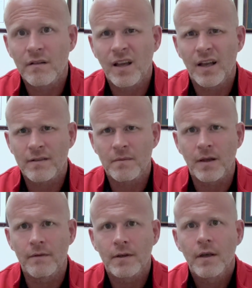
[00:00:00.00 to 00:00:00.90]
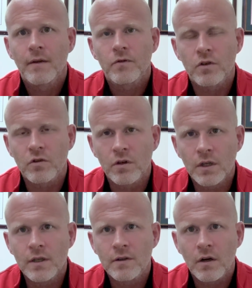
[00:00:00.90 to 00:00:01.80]
Yeah, sometimes. Does your
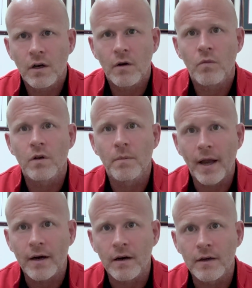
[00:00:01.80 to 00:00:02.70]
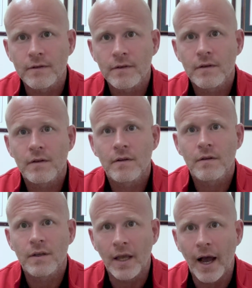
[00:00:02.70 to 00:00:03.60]
knees hurt when your back hurts?
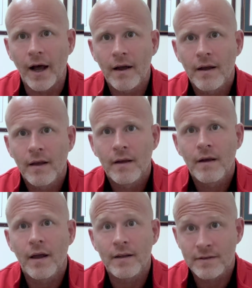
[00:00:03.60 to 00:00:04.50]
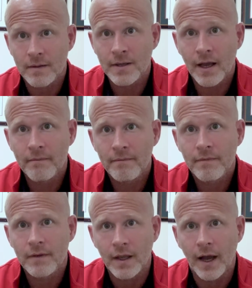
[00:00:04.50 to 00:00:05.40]
Yeah. At the same time?
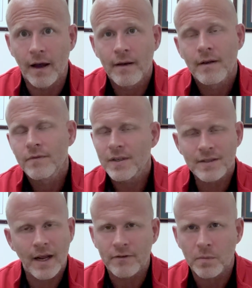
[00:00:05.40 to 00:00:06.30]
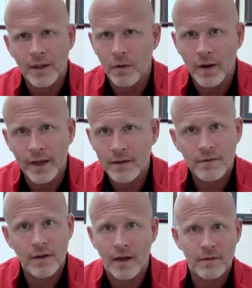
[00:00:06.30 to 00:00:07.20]
Yeah. It doesn't have to be that way.
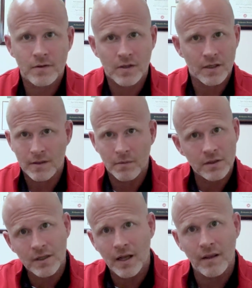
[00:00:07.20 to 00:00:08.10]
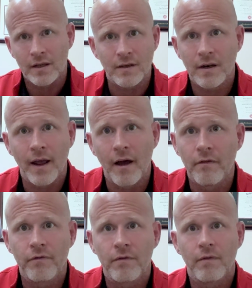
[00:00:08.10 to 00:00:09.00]
I saw somebody today that didn't
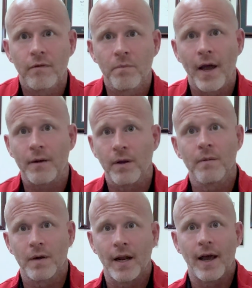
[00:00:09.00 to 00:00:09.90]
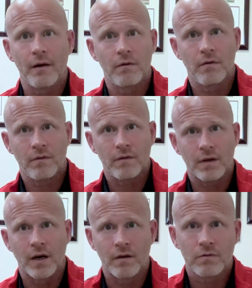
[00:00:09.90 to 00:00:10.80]
have back pain, but it had,
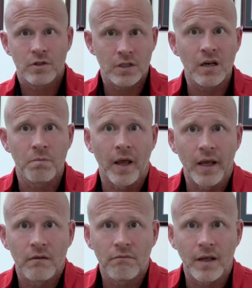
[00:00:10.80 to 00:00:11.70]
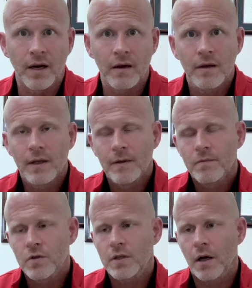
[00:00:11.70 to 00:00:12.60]
shin pain,
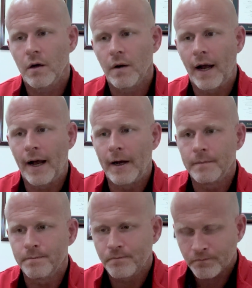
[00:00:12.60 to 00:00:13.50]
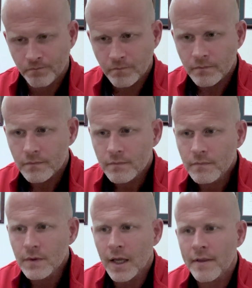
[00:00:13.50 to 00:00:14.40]
So,
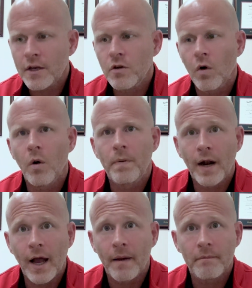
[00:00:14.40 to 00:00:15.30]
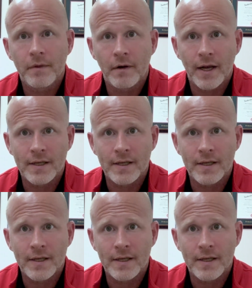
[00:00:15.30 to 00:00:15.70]
and then you open up their